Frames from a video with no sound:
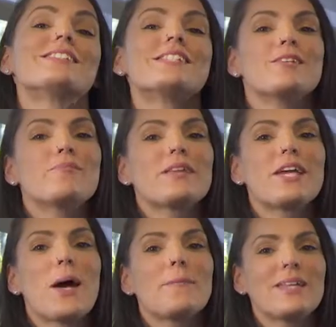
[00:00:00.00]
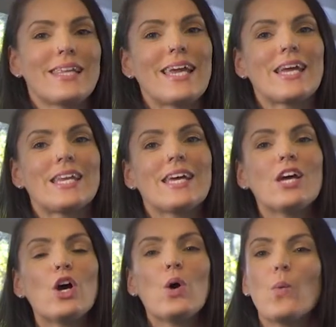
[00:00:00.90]
simply a plan.
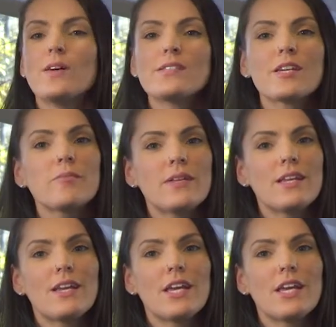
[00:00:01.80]
Once completed,